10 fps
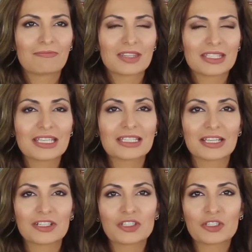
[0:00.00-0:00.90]

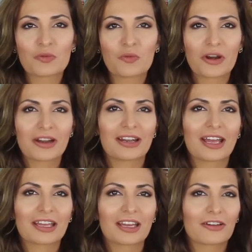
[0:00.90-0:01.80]
season to wear
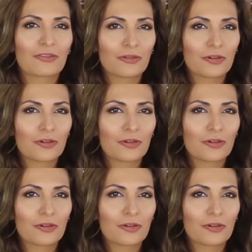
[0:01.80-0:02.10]
like a